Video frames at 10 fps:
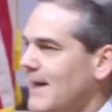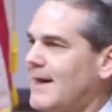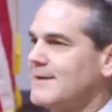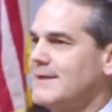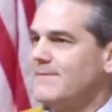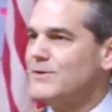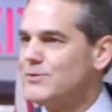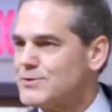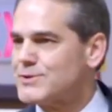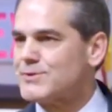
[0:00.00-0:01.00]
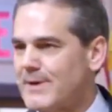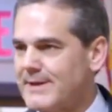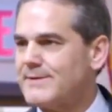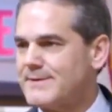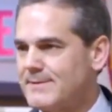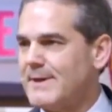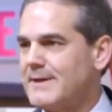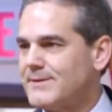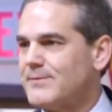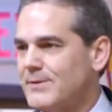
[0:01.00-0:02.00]
or God giving you strength
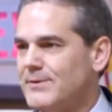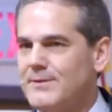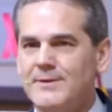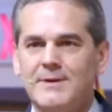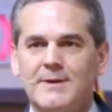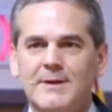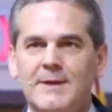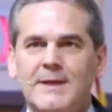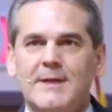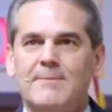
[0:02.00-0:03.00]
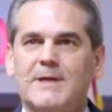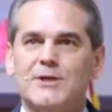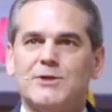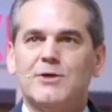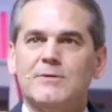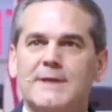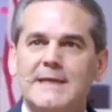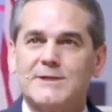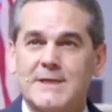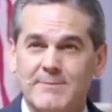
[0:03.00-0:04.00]
to make it through? Because
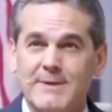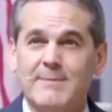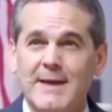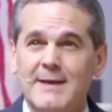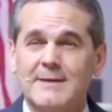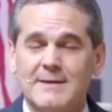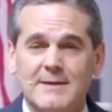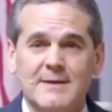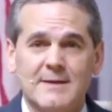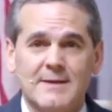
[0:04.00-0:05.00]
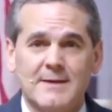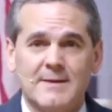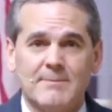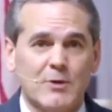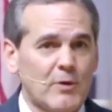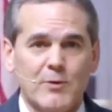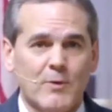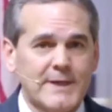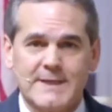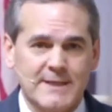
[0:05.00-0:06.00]
your needs can be met, but
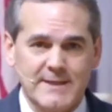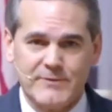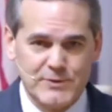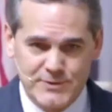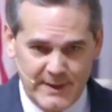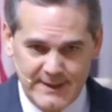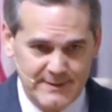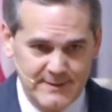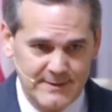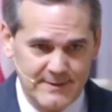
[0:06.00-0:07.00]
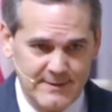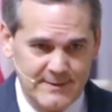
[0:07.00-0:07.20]
only one can give you strength.